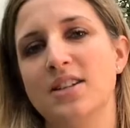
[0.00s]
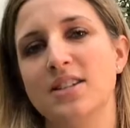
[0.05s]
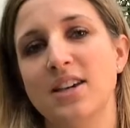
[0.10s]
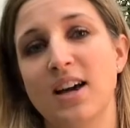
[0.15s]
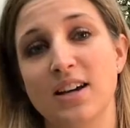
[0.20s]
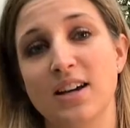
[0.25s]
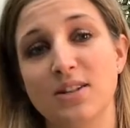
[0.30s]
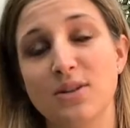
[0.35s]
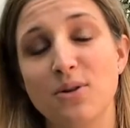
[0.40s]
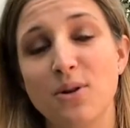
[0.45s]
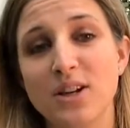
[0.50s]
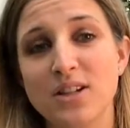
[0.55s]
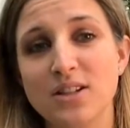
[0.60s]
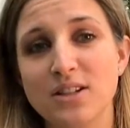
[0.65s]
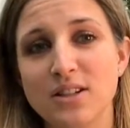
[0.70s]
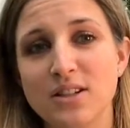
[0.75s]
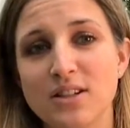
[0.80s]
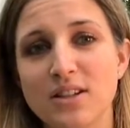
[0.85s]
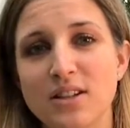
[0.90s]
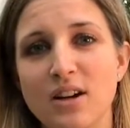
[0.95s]
to ask
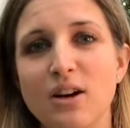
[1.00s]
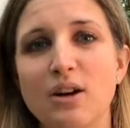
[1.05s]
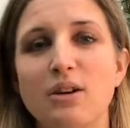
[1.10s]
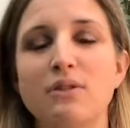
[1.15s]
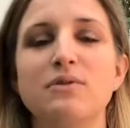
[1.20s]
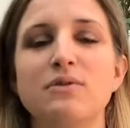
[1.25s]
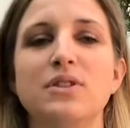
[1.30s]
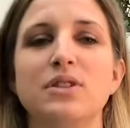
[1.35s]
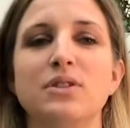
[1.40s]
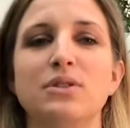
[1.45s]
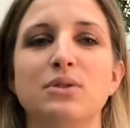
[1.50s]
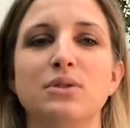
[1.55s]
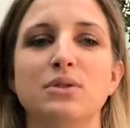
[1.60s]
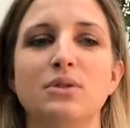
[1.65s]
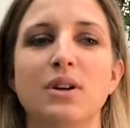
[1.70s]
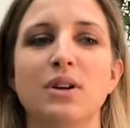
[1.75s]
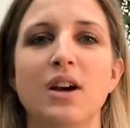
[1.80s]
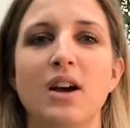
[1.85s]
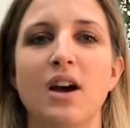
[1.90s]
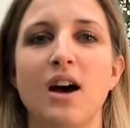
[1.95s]
questions of,
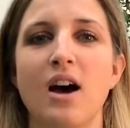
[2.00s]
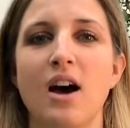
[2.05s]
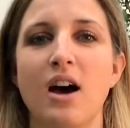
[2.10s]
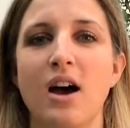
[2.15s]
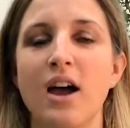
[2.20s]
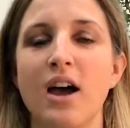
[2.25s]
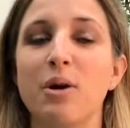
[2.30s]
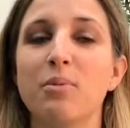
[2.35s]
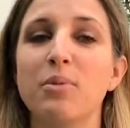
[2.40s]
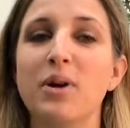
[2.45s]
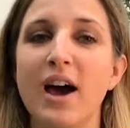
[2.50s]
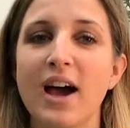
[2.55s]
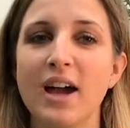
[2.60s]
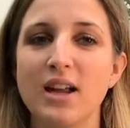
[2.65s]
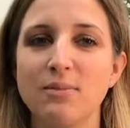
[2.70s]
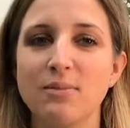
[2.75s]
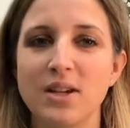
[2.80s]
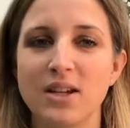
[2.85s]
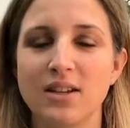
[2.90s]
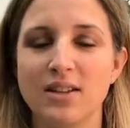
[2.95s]
to help
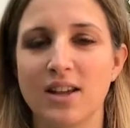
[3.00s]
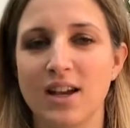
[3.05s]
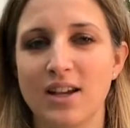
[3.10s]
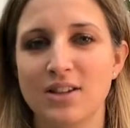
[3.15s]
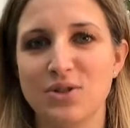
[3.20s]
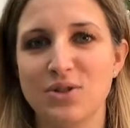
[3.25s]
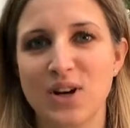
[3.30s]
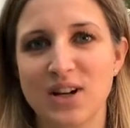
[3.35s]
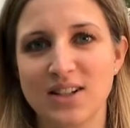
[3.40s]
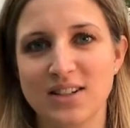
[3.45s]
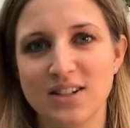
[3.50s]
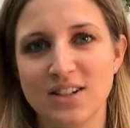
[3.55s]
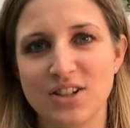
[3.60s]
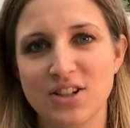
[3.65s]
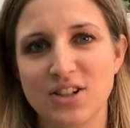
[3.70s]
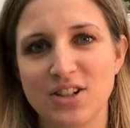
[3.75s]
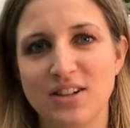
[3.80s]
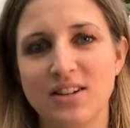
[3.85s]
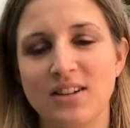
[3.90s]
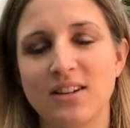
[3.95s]
guide me in that
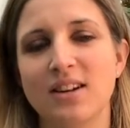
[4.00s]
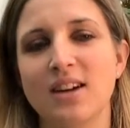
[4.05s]
transition.